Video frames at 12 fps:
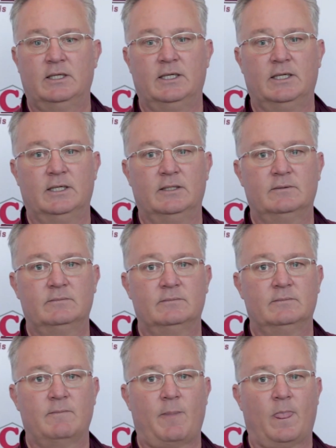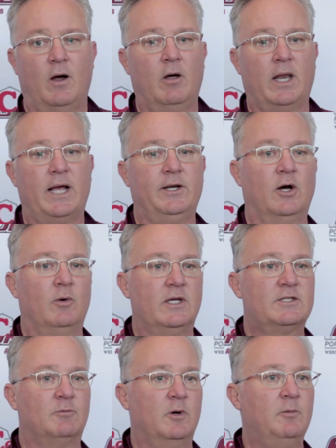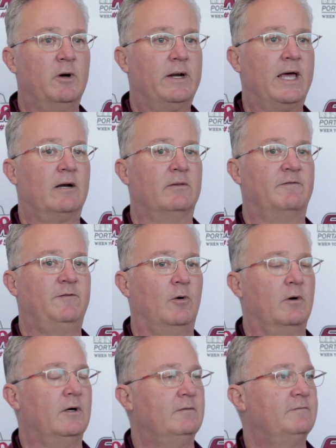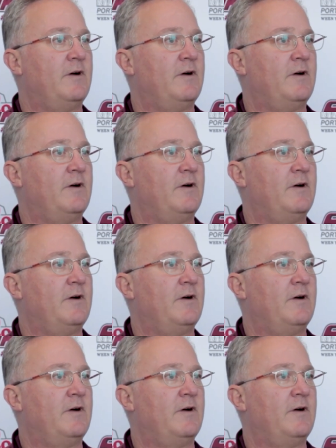All I know is when we run out on the floor